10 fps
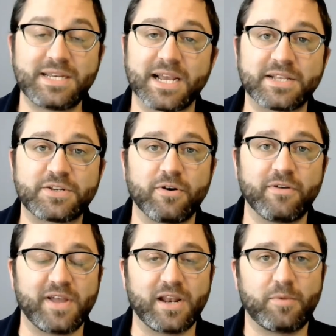Tickets
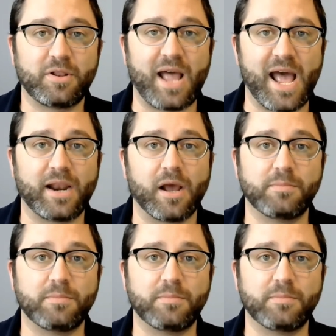are available at